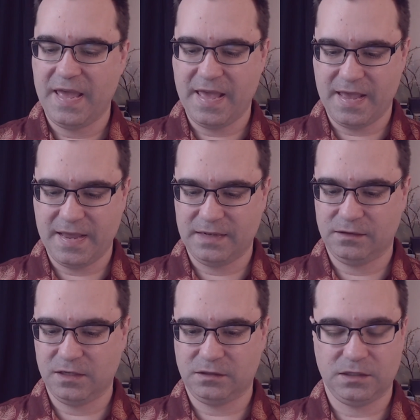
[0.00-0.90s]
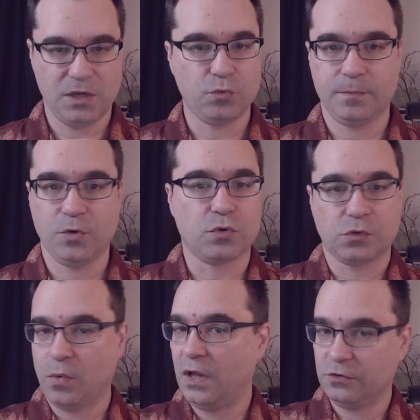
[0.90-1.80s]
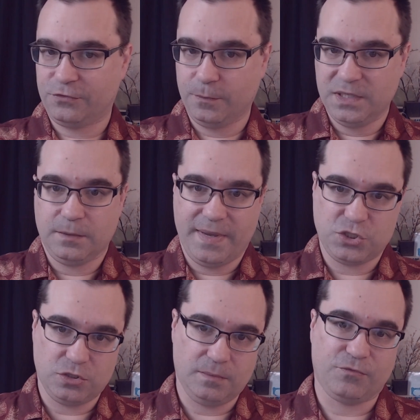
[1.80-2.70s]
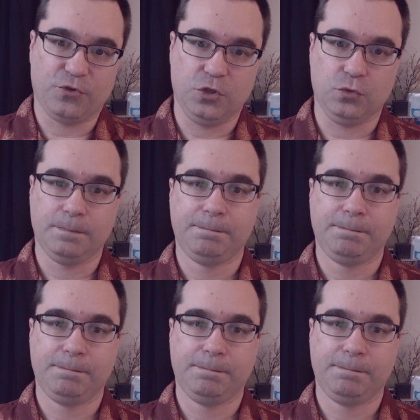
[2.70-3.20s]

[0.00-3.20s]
and that they would be worthwhile for me to mention them for you.